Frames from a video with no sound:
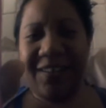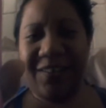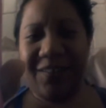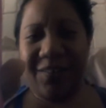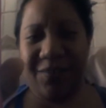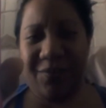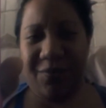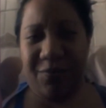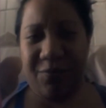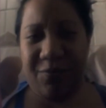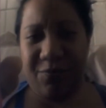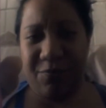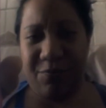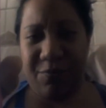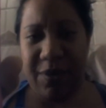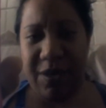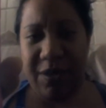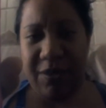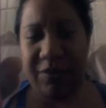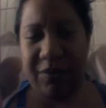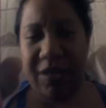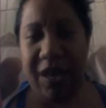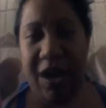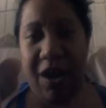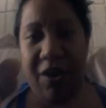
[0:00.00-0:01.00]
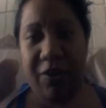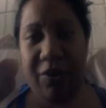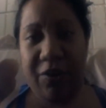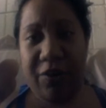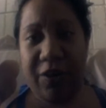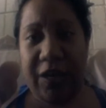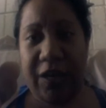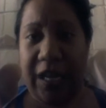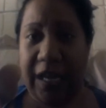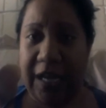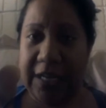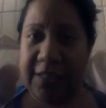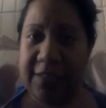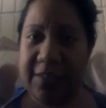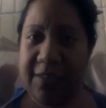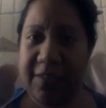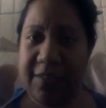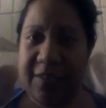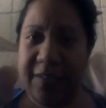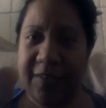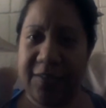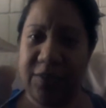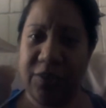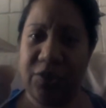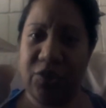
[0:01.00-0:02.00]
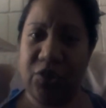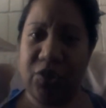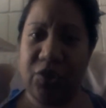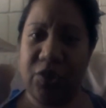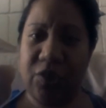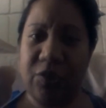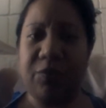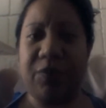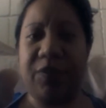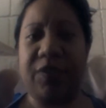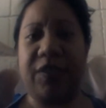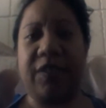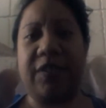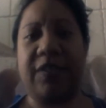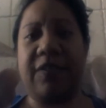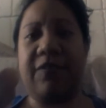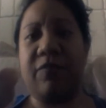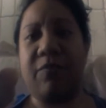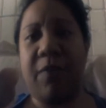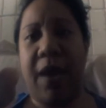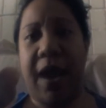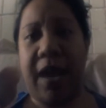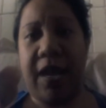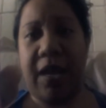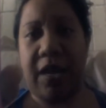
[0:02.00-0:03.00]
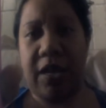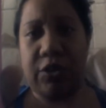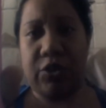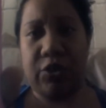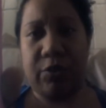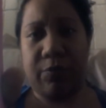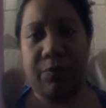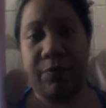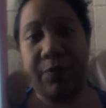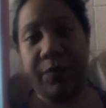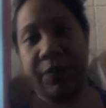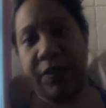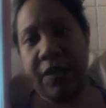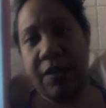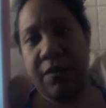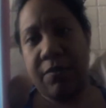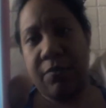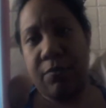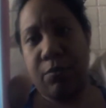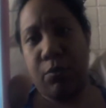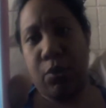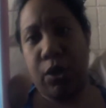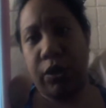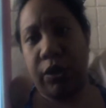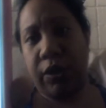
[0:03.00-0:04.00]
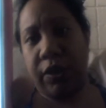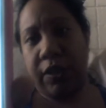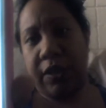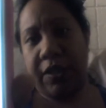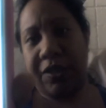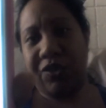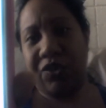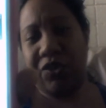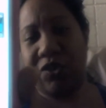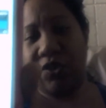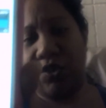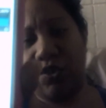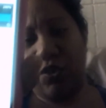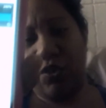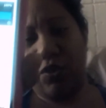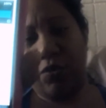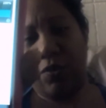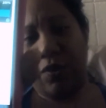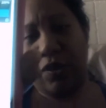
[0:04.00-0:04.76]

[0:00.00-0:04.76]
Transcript: who mailed out her kit, and she received back 100% Polynesia as